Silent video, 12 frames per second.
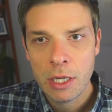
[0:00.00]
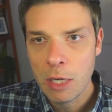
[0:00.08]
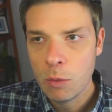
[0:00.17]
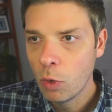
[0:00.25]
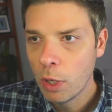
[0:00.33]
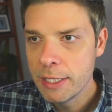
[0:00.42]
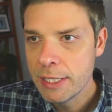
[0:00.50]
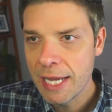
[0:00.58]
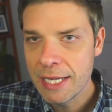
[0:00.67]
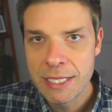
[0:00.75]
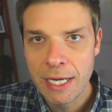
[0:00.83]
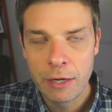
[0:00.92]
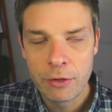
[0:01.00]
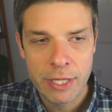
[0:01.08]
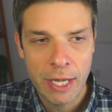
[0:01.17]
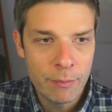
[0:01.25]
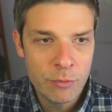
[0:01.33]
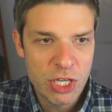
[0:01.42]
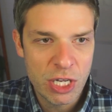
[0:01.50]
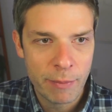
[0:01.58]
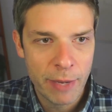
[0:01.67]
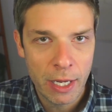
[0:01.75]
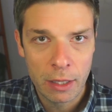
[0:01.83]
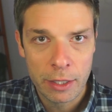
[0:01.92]
And one day, Derek was like, I'm just going to
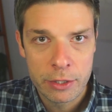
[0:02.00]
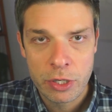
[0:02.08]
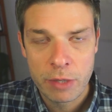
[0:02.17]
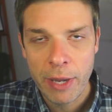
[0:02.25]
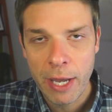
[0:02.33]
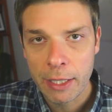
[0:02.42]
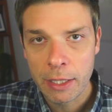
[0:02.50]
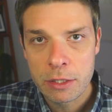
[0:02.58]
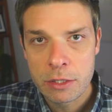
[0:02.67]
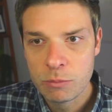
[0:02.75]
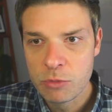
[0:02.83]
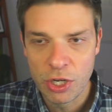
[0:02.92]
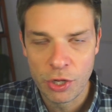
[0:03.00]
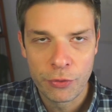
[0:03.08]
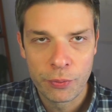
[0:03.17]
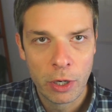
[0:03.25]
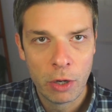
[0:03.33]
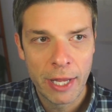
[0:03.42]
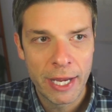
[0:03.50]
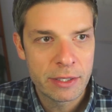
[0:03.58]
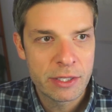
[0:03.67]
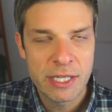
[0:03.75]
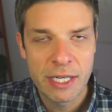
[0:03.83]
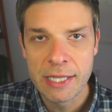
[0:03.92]
make a luxury package. I'm just going to throw like
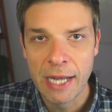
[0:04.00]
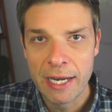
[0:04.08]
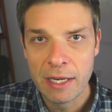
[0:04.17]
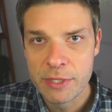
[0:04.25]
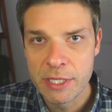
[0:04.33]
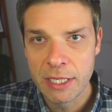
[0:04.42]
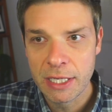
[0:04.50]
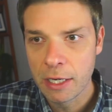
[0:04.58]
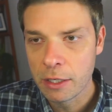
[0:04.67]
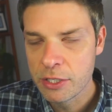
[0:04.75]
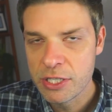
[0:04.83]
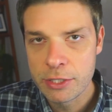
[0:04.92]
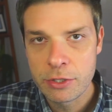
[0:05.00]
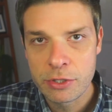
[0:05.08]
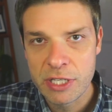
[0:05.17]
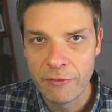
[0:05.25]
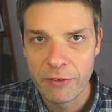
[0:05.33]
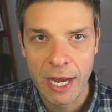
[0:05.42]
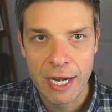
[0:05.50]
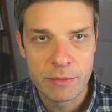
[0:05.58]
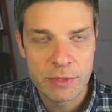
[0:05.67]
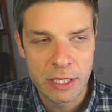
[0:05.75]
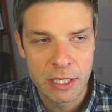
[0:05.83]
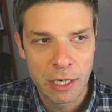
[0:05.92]
6 or 7 items
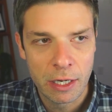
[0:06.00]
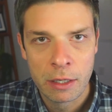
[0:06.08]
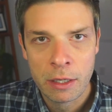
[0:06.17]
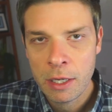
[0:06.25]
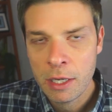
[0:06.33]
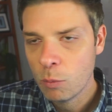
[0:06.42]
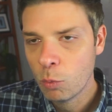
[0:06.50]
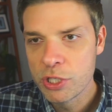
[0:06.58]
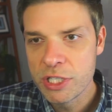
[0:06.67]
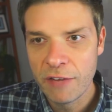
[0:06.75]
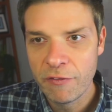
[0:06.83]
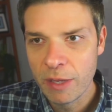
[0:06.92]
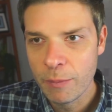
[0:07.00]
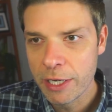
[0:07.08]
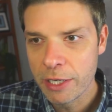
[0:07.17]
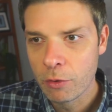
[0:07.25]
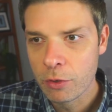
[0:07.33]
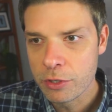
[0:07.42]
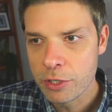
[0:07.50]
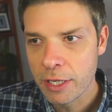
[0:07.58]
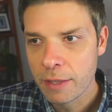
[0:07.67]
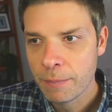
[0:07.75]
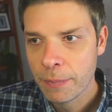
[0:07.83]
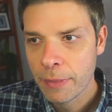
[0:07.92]
in here. And we'll see if anybody ordered it.